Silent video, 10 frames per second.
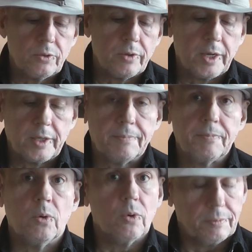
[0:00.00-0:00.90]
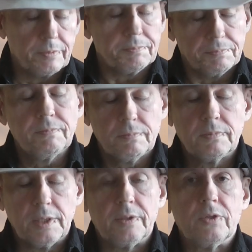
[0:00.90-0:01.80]
your head or
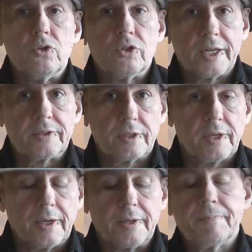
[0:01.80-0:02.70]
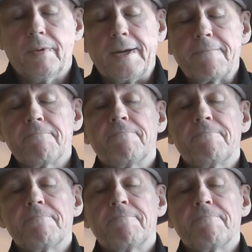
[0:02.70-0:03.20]
in the dyslexic cat, right?